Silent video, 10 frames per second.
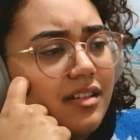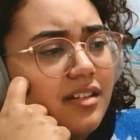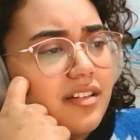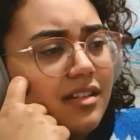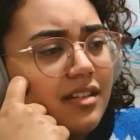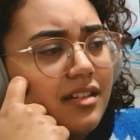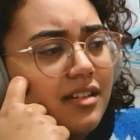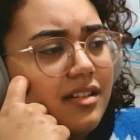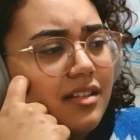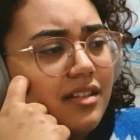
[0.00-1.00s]

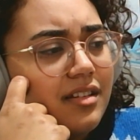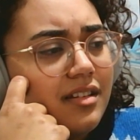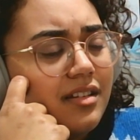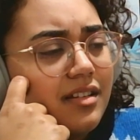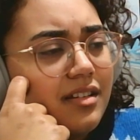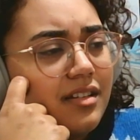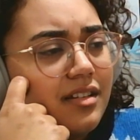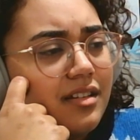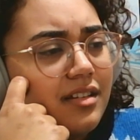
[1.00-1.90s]
No one is speaking in this clip.